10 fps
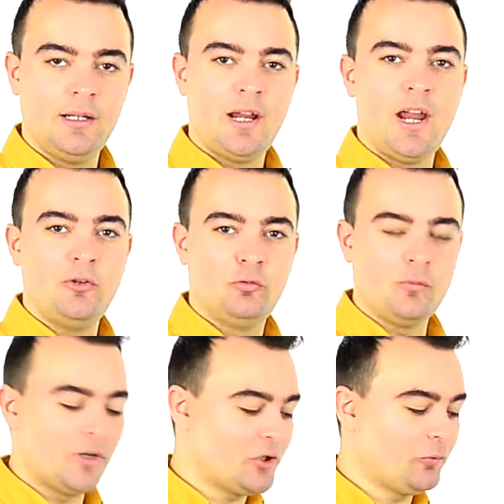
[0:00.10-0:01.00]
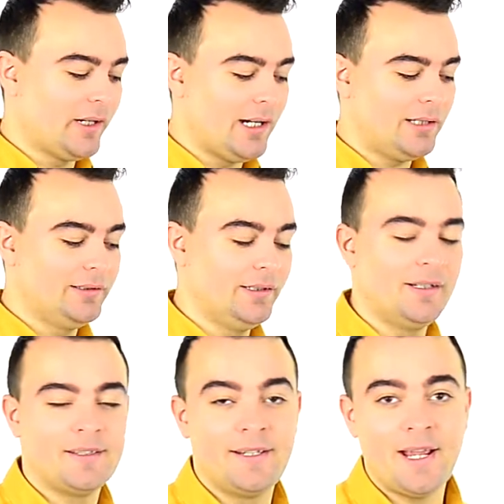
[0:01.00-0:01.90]
Hey YouTubers, we got
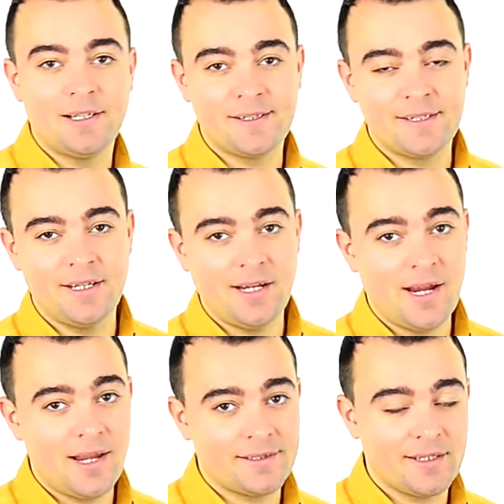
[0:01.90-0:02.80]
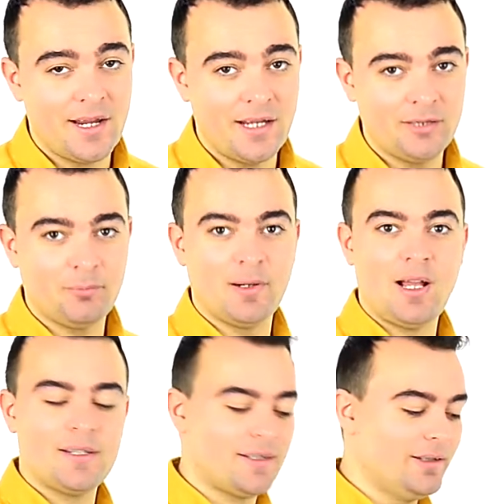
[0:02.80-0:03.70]
the Galaxy S8
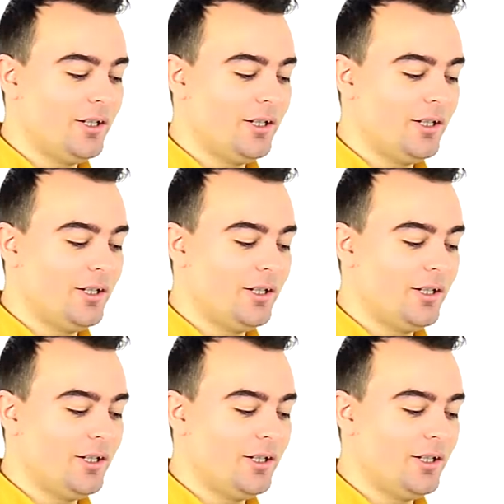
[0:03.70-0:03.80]
Plus,